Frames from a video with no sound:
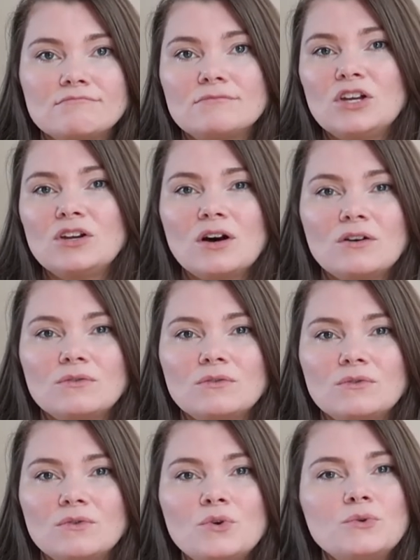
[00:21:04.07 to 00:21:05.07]
You know,
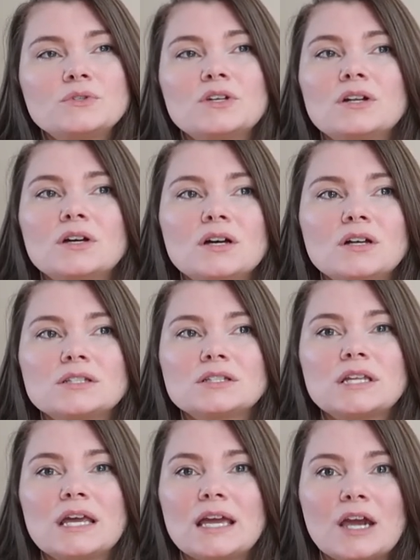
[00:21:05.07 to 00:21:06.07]
who's gonna
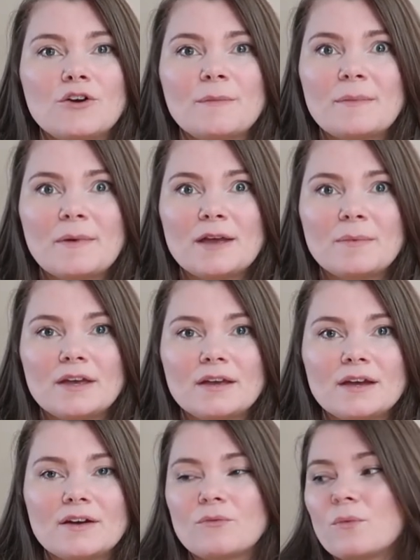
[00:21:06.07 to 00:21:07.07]
take care of my
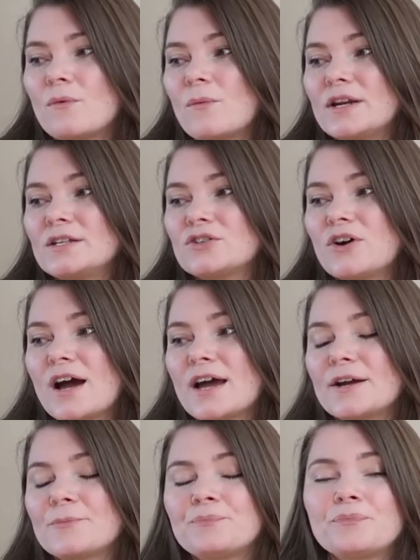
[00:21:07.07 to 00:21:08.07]
baby if, when he's
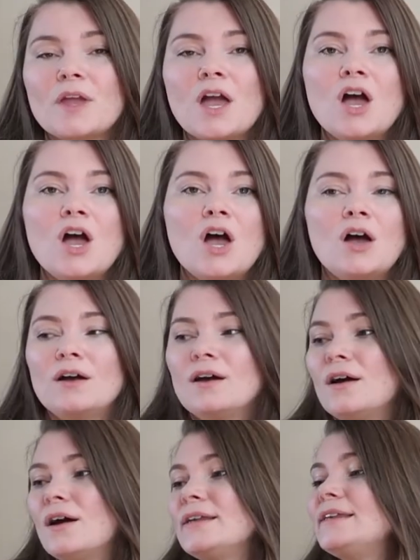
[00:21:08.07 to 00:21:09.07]
crying?
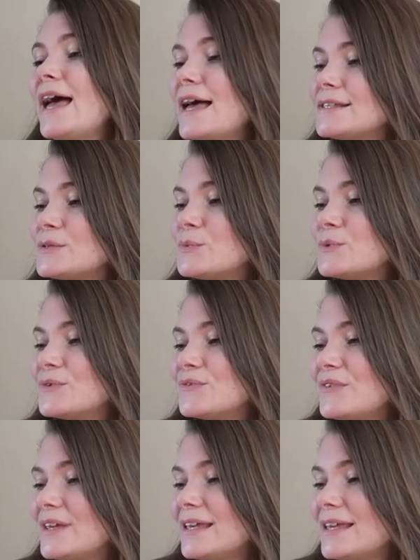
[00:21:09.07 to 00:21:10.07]
Yes,
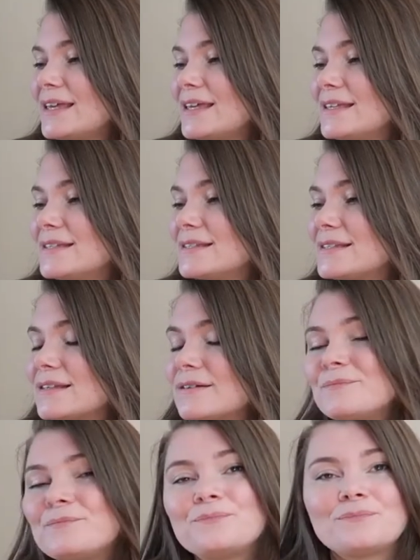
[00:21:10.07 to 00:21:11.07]
Wolfies.
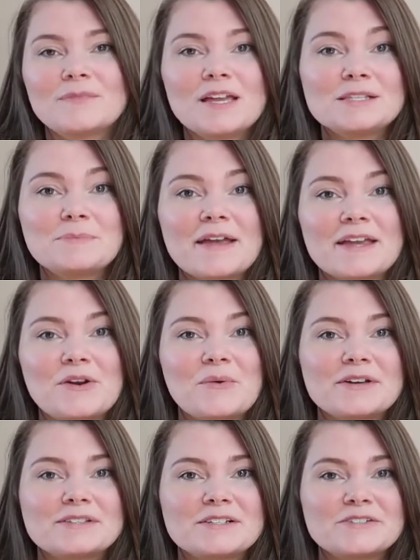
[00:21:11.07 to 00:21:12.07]
He's making
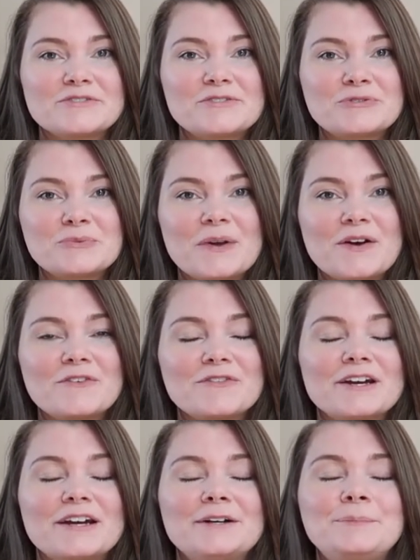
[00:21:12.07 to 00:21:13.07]
noise in his little swing over
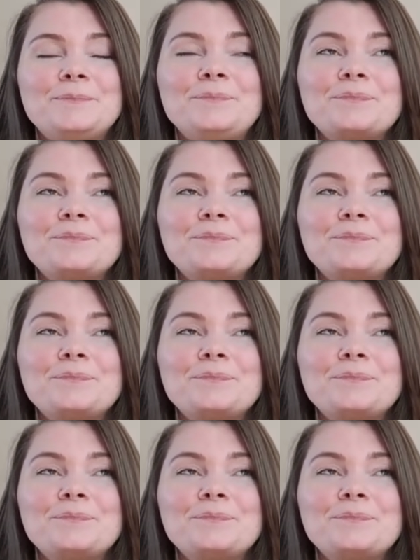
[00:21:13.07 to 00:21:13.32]
here.